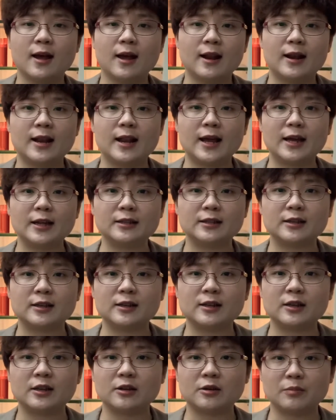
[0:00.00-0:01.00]
like
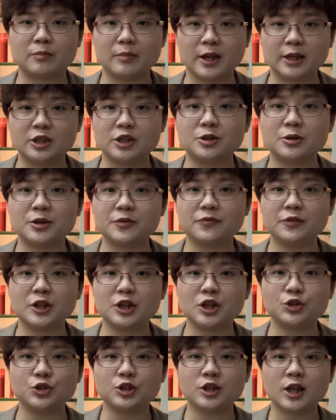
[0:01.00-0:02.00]
the metal finish,